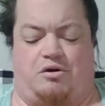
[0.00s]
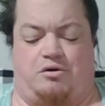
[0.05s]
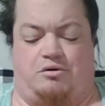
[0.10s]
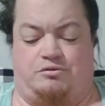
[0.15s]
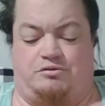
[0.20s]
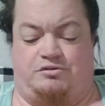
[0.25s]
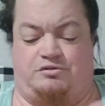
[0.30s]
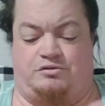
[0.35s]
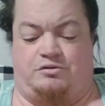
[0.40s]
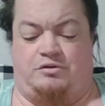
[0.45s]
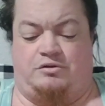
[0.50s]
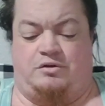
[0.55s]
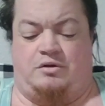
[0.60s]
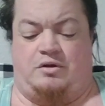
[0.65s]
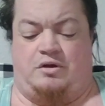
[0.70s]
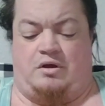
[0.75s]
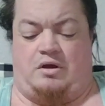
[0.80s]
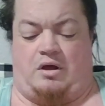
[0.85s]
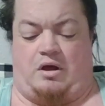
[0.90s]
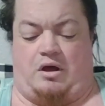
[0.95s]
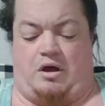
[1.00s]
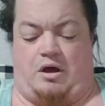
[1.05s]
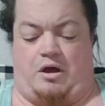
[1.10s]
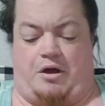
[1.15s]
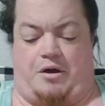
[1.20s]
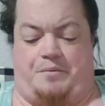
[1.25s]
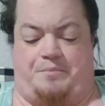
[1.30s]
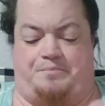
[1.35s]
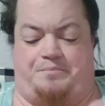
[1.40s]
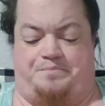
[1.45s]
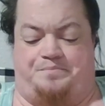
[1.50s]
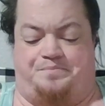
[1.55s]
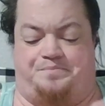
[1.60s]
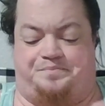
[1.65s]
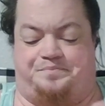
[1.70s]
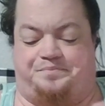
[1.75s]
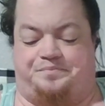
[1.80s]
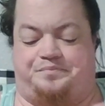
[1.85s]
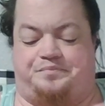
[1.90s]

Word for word: goes. Um,